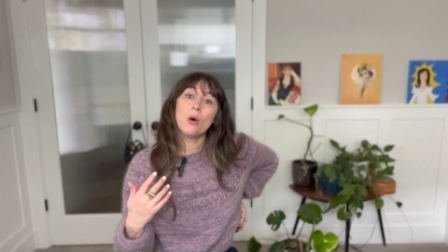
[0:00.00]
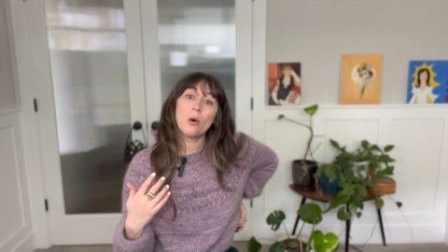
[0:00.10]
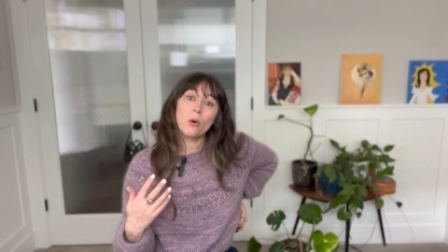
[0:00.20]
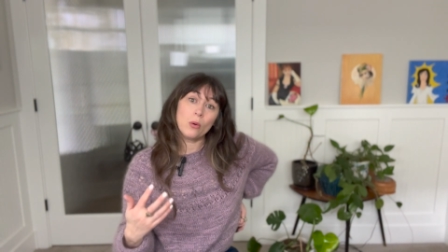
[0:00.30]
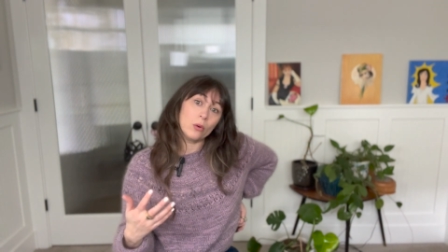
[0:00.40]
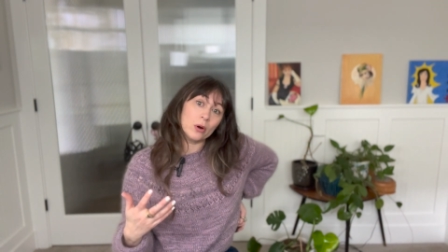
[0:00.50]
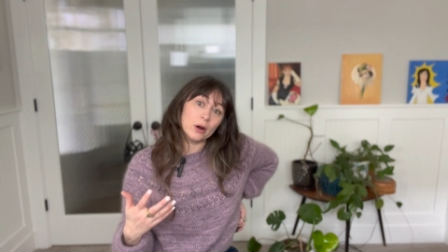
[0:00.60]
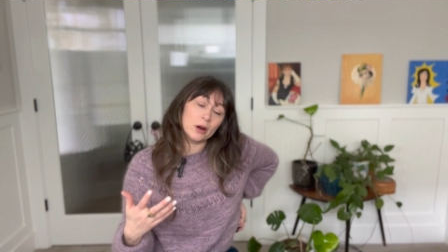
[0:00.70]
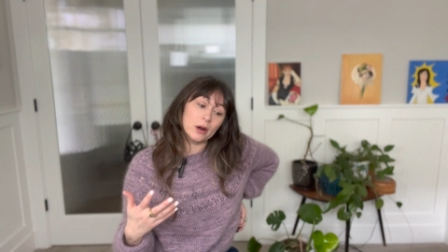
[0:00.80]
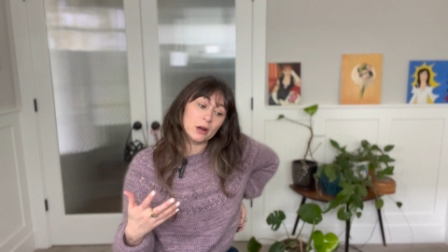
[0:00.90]

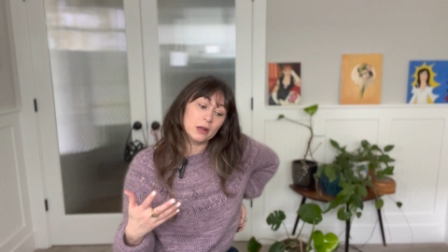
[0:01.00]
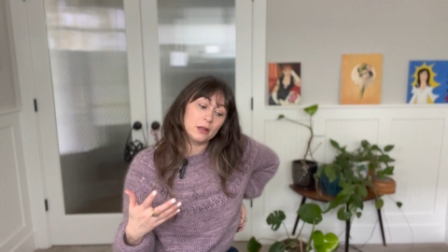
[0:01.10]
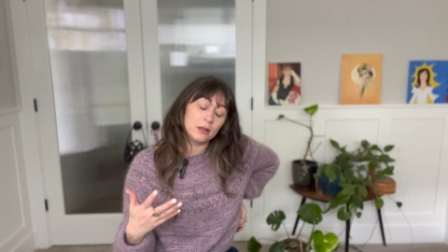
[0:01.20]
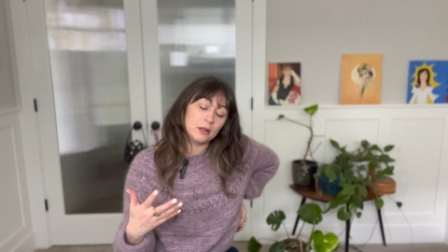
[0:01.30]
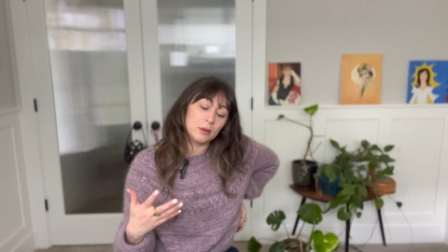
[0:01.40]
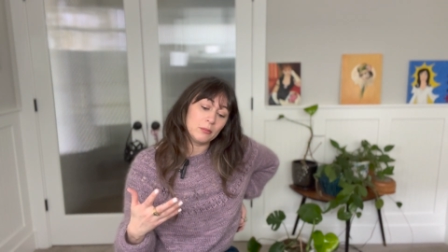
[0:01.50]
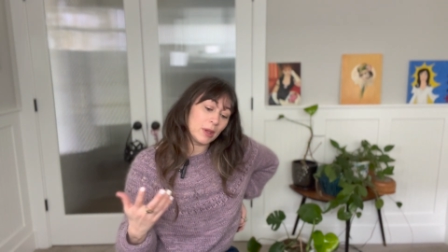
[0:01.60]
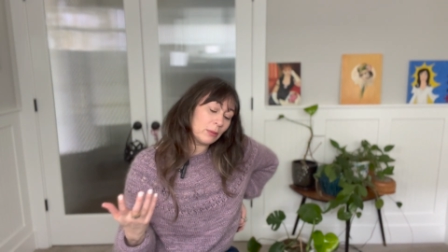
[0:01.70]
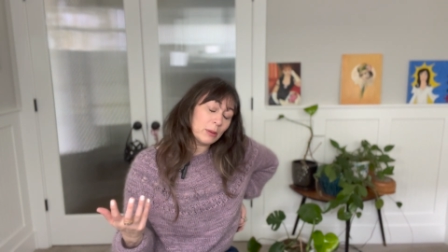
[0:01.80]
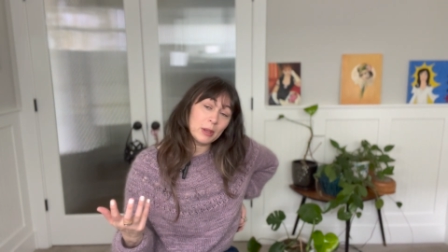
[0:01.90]
or
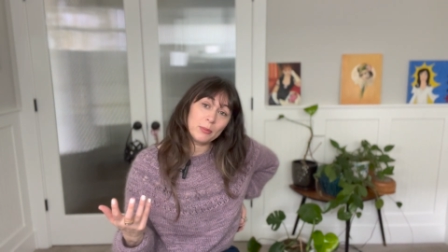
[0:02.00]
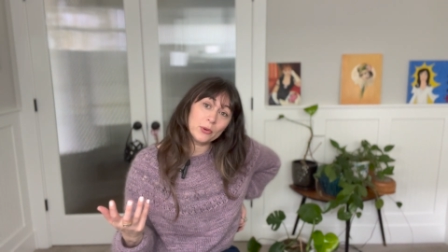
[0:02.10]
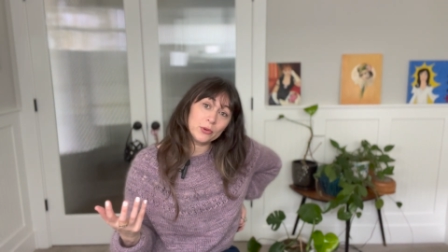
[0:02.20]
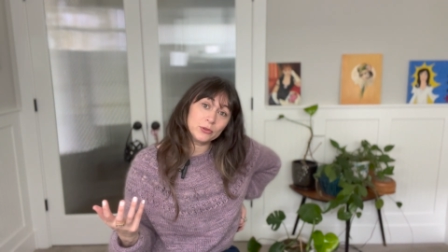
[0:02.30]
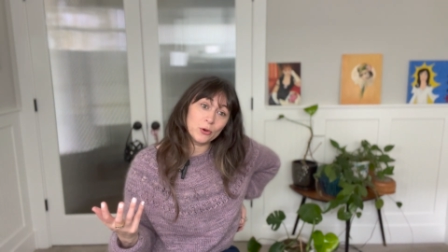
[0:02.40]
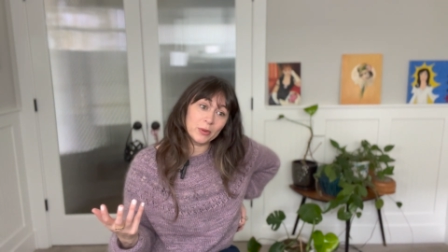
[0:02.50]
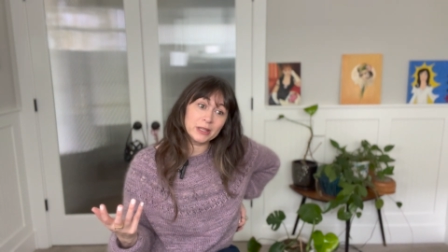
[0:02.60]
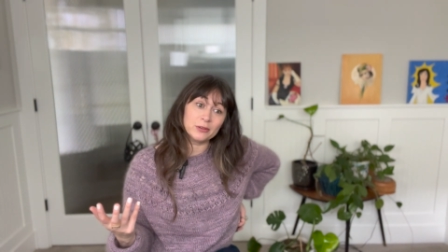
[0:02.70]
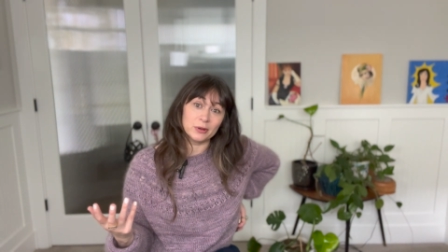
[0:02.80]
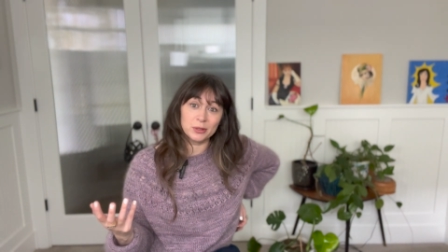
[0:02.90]
maybe people don't
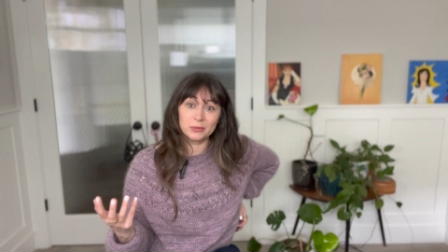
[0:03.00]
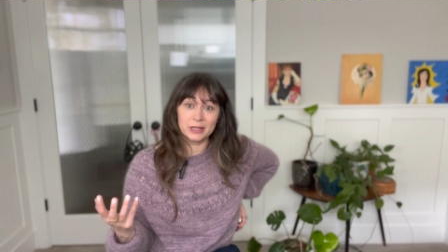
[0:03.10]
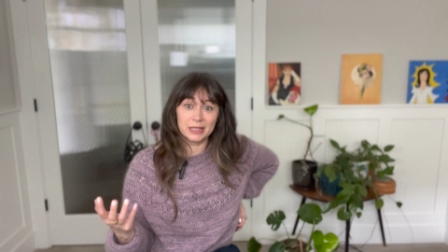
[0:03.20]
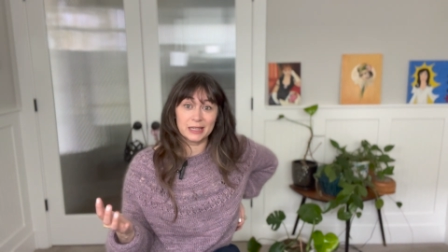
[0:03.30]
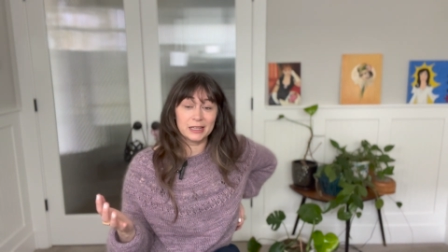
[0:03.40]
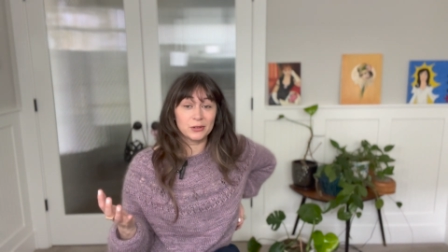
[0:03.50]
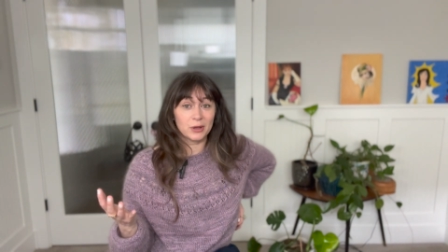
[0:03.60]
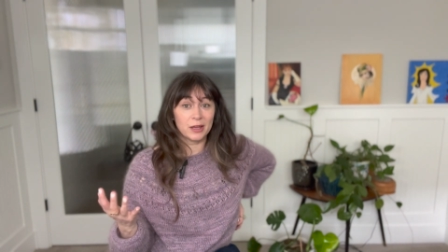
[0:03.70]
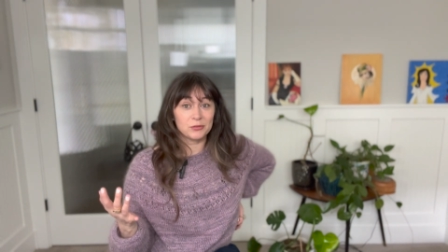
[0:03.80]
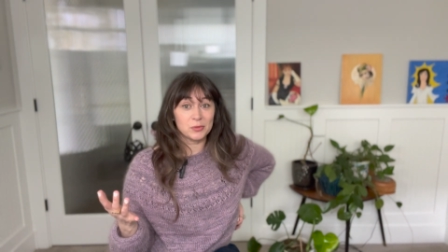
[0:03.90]
mind the rambling and I don't
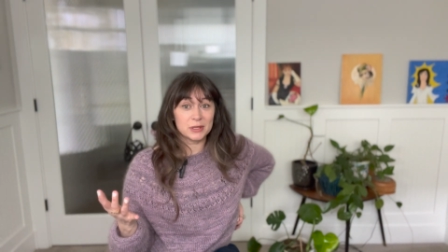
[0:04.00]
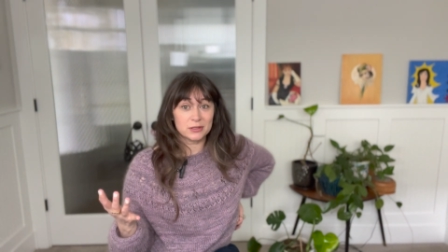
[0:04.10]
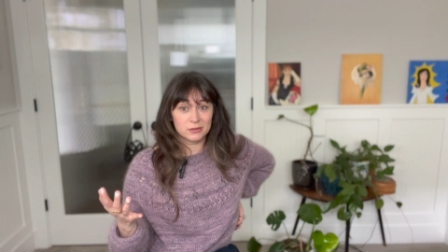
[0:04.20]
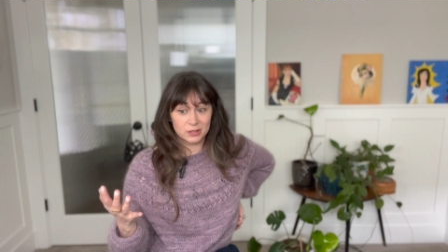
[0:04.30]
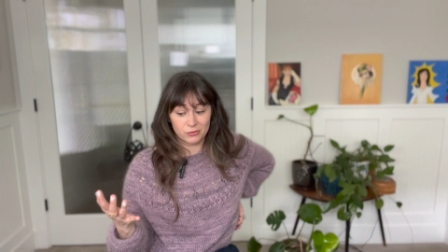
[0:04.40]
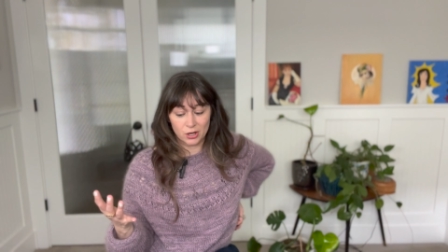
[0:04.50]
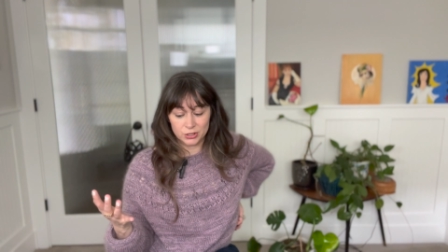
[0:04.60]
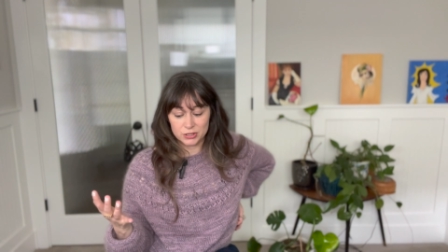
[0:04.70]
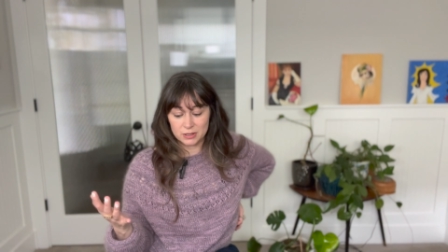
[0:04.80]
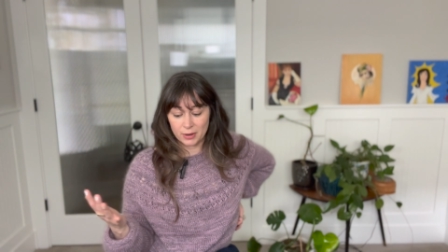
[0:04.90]
have to be so
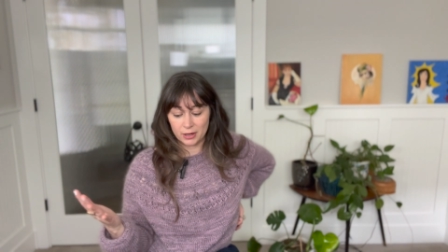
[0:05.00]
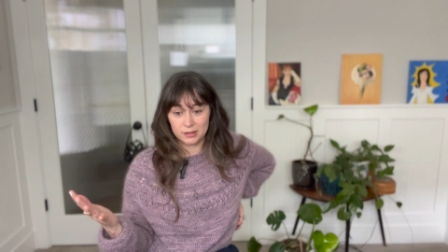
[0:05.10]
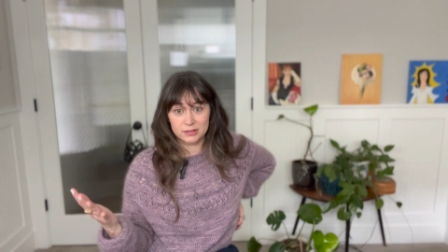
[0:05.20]
self-conscious about it.